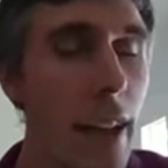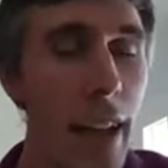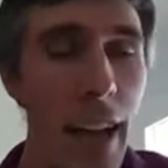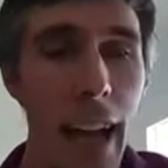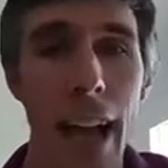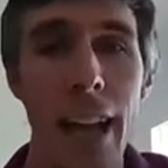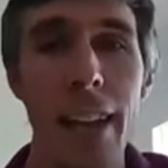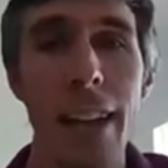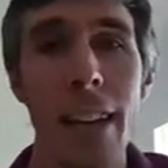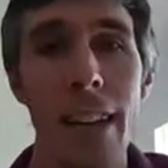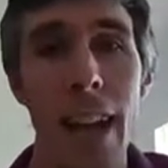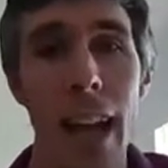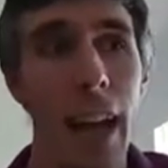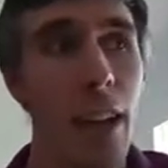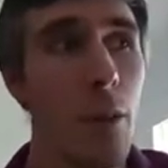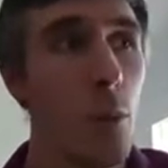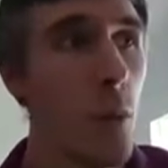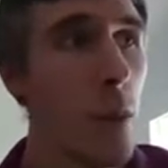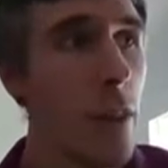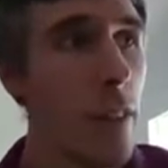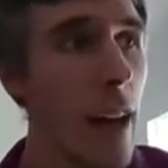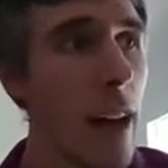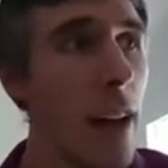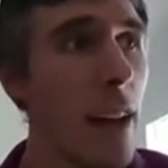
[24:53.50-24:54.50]
Hand in
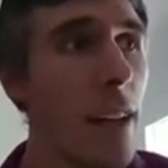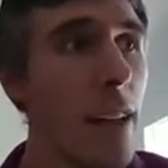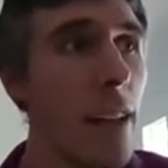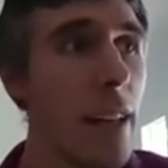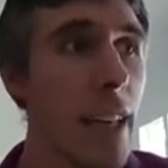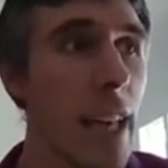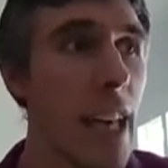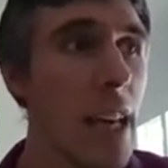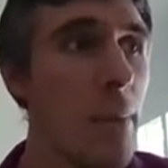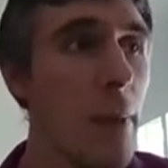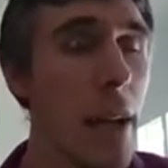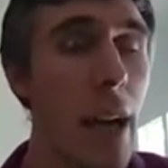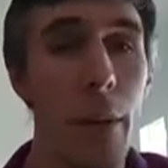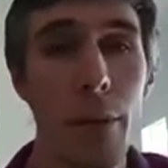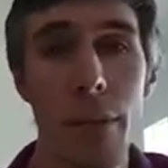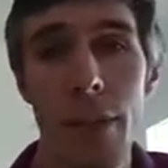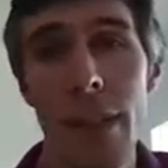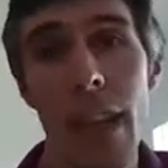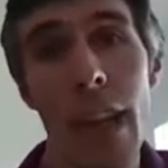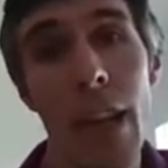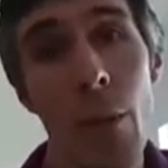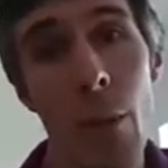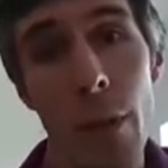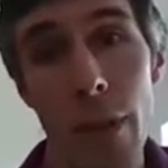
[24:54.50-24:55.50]
hand with that, keeping up
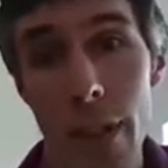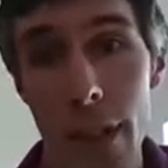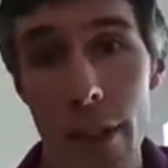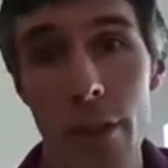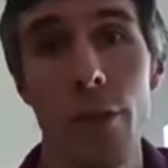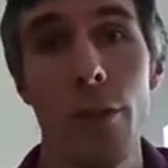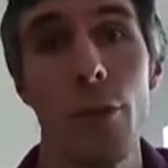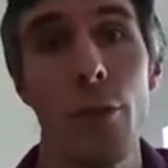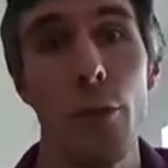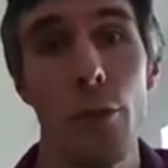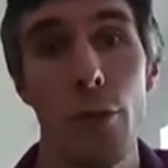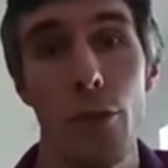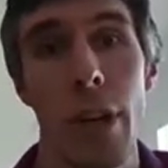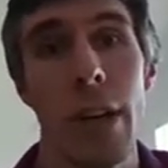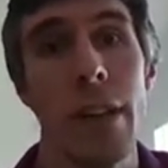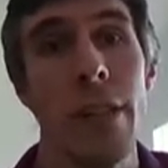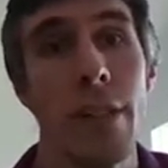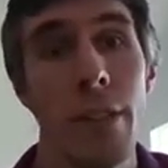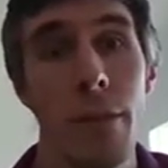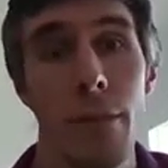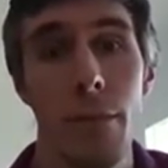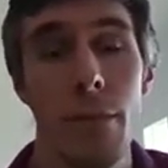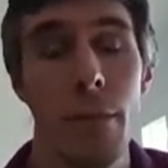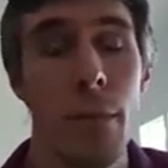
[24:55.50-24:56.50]
to date with digital
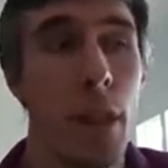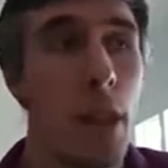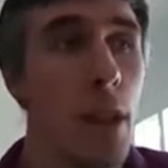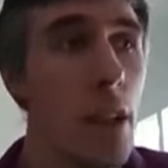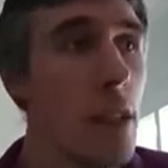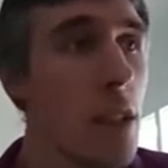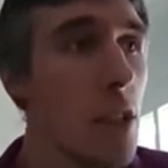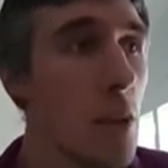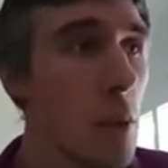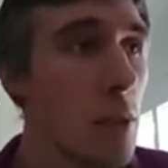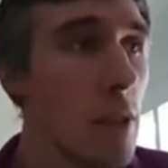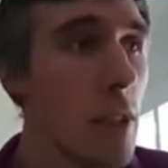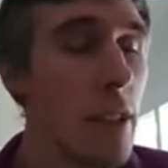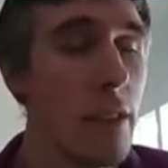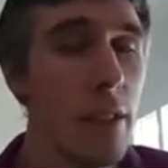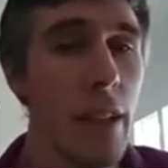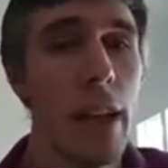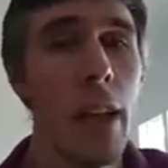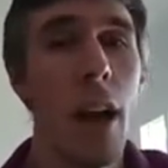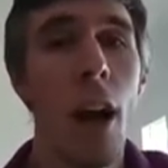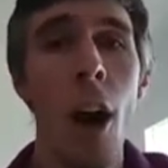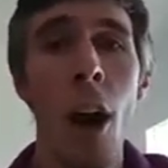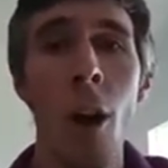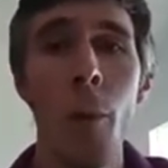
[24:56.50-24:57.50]
trends. So as I
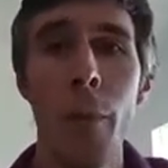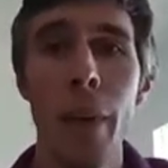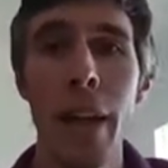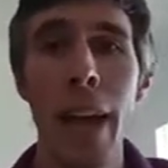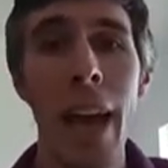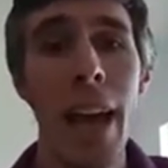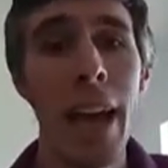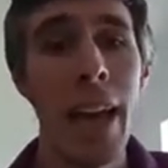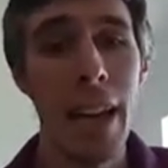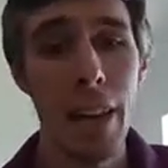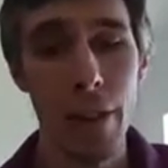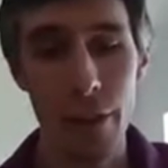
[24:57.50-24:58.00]
say, RPA